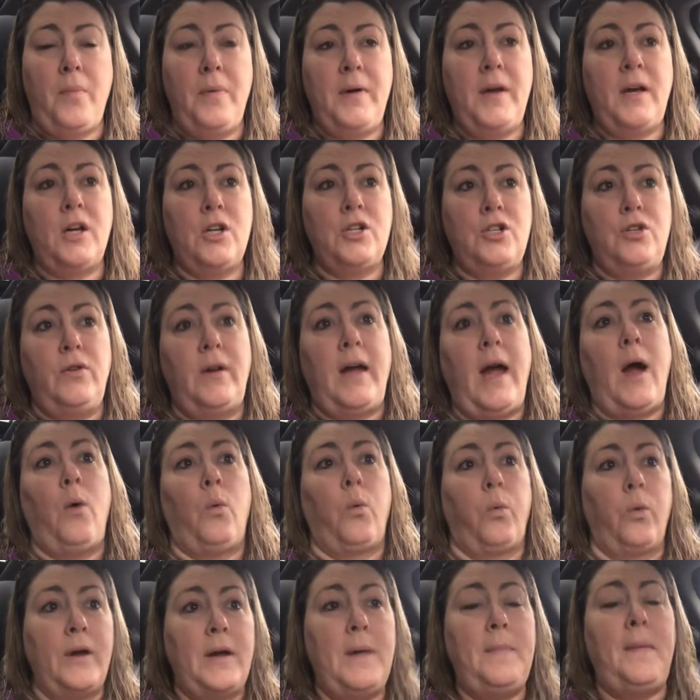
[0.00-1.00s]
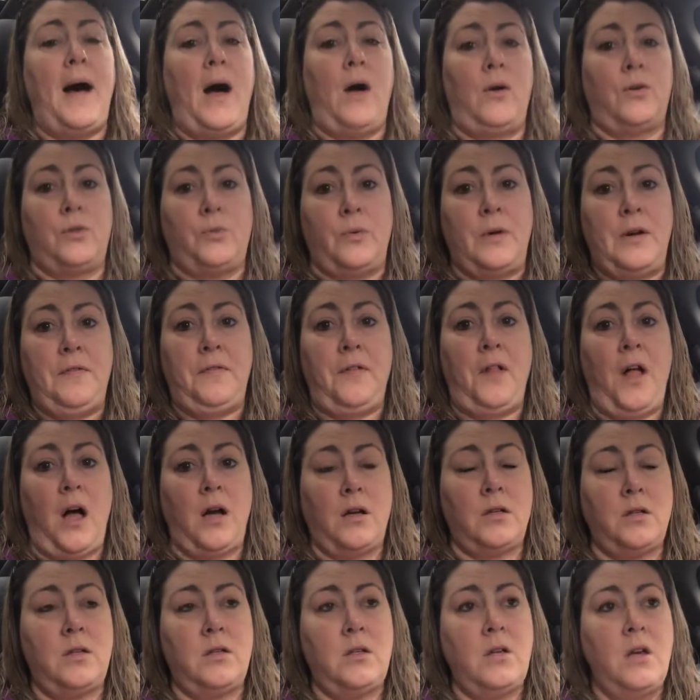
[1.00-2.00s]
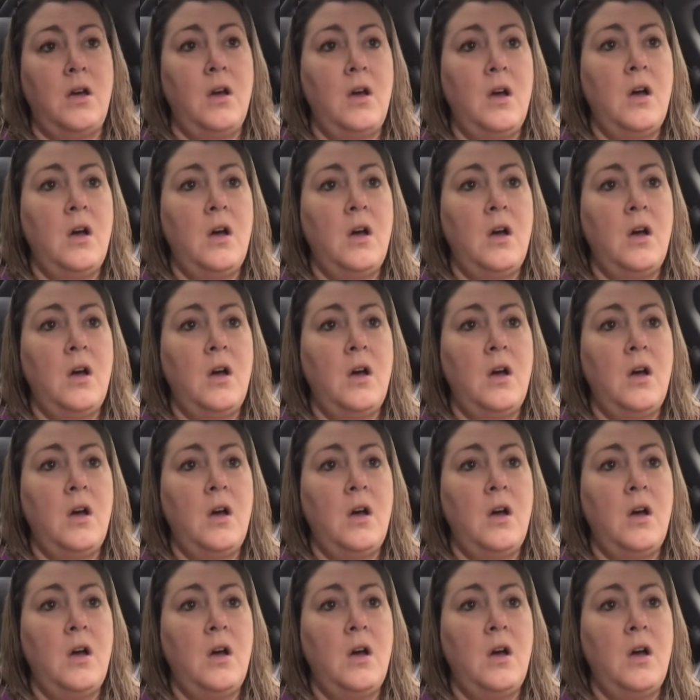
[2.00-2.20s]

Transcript: because you get rebound reflux.